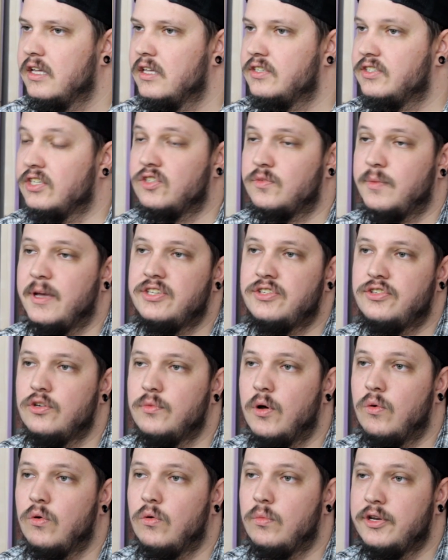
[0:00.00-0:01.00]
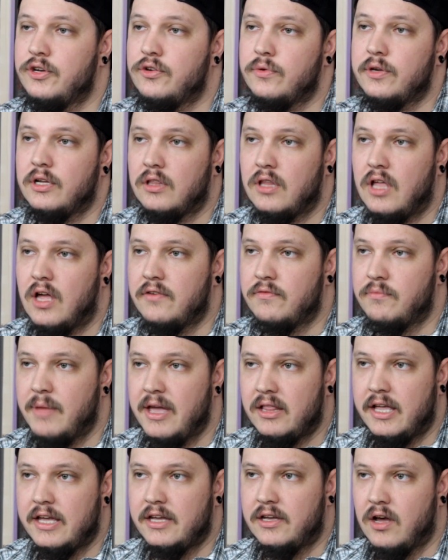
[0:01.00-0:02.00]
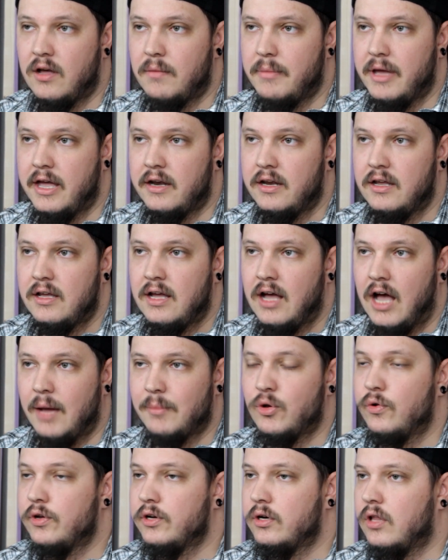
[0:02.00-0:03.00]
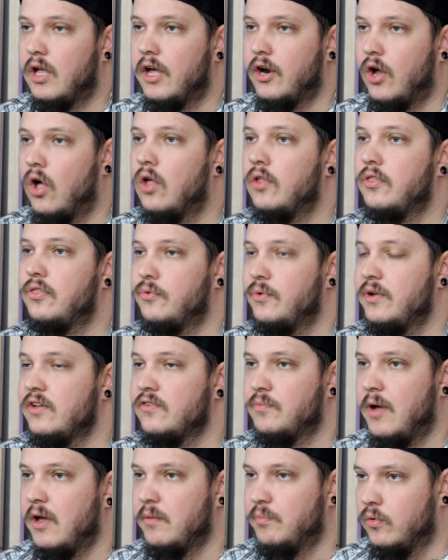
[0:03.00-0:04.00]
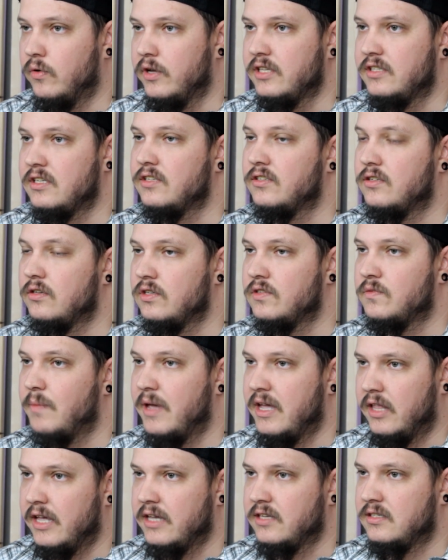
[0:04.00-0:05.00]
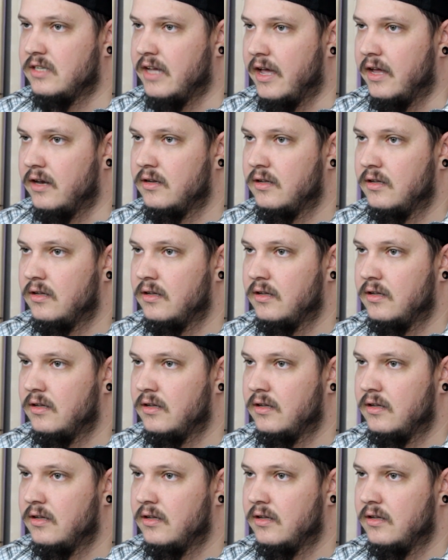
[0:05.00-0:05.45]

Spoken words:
Since my sumo will be doing a lot of melee combat, I'm going to allot all 3 of my points into his melee stat.